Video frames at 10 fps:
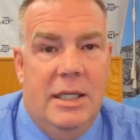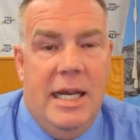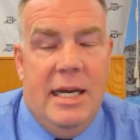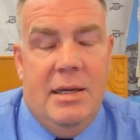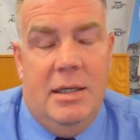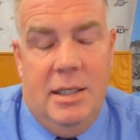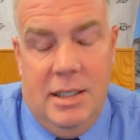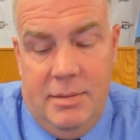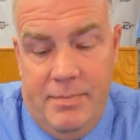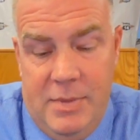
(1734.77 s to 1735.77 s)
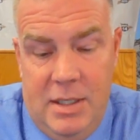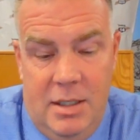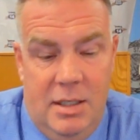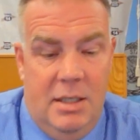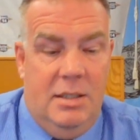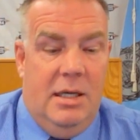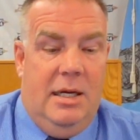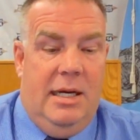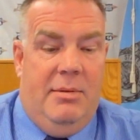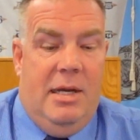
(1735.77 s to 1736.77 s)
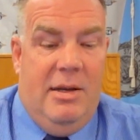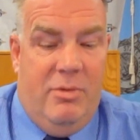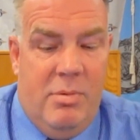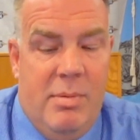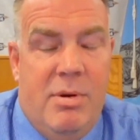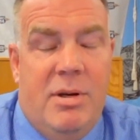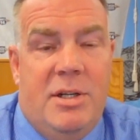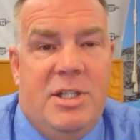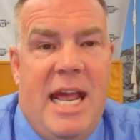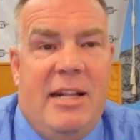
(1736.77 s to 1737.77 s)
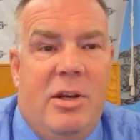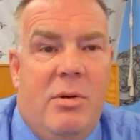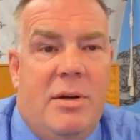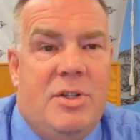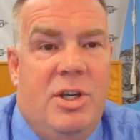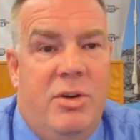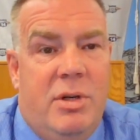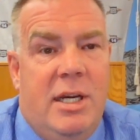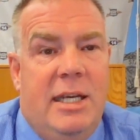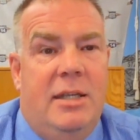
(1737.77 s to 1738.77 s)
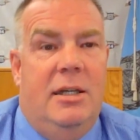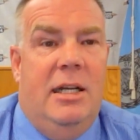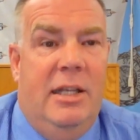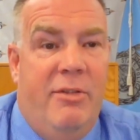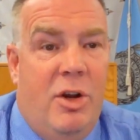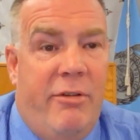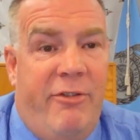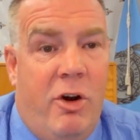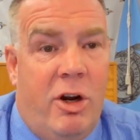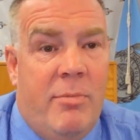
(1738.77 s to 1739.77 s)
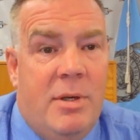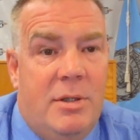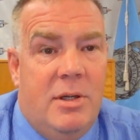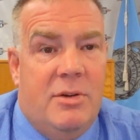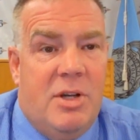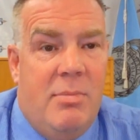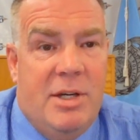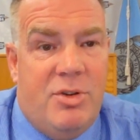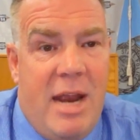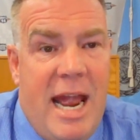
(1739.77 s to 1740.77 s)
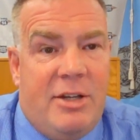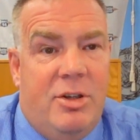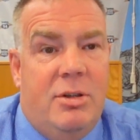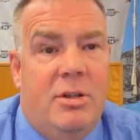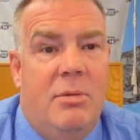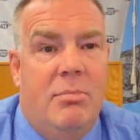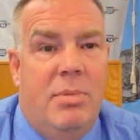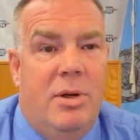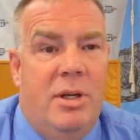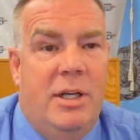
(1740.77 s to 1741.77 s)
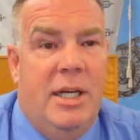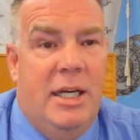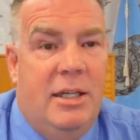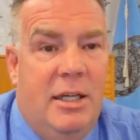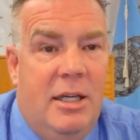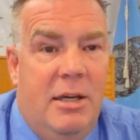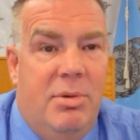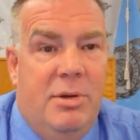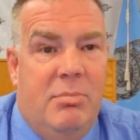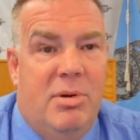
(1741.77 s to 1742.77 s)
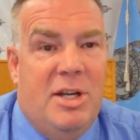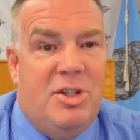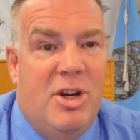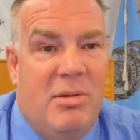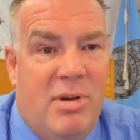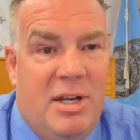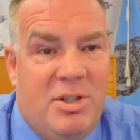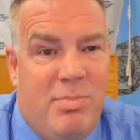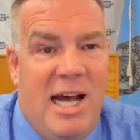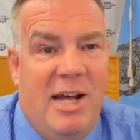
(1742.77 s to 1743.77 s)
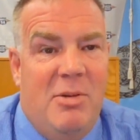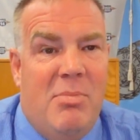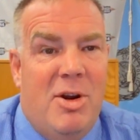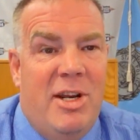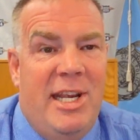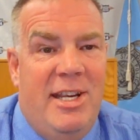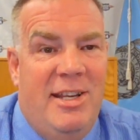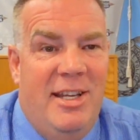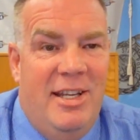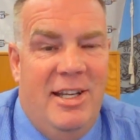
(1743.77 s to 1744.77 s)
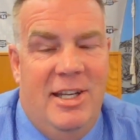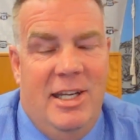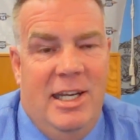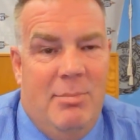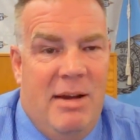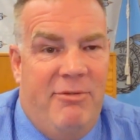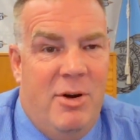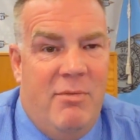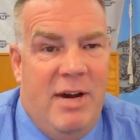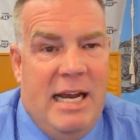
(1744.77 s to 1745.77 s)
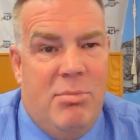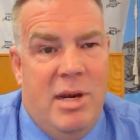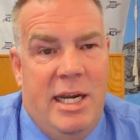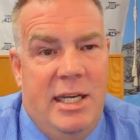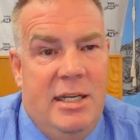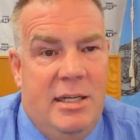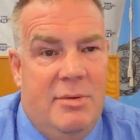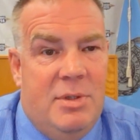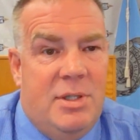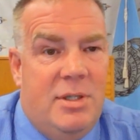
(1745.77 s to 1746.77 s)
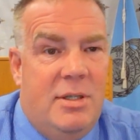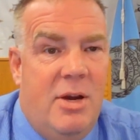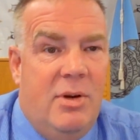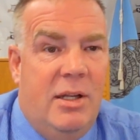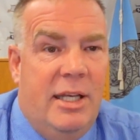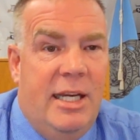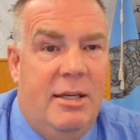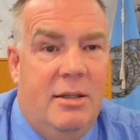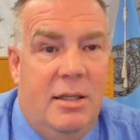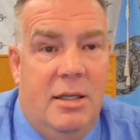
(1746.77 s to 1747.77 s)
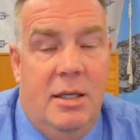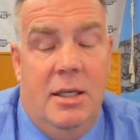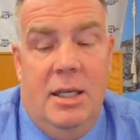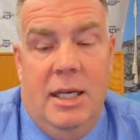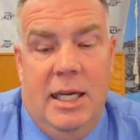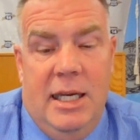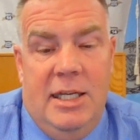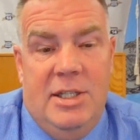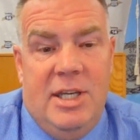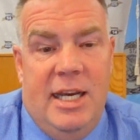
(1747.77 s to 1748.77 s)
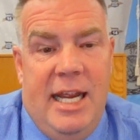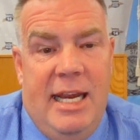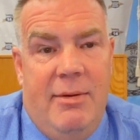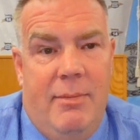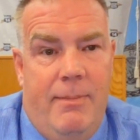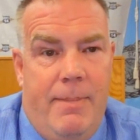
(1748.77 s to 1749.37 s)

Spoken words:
Yeah, I remember exactly what I was doing. I live on a farm. was on my tractor putting brush on a brush pile and burning it. And my phone vibrated, and it was Tony Liggett. And he said, "Hey,